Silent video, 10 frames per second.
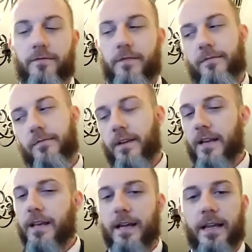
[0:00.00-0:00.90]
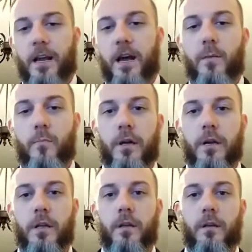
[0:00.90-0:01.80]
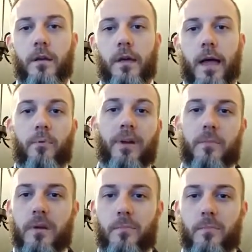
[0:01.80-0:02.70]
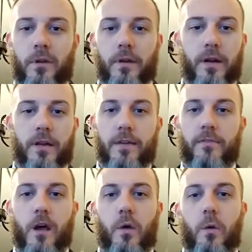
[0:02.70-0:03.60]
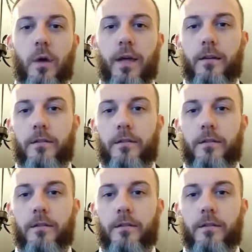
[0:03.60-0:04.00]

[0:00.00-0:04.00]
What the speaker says: I've got to kind of get on it, but I plan to be a billionaire to give it all away.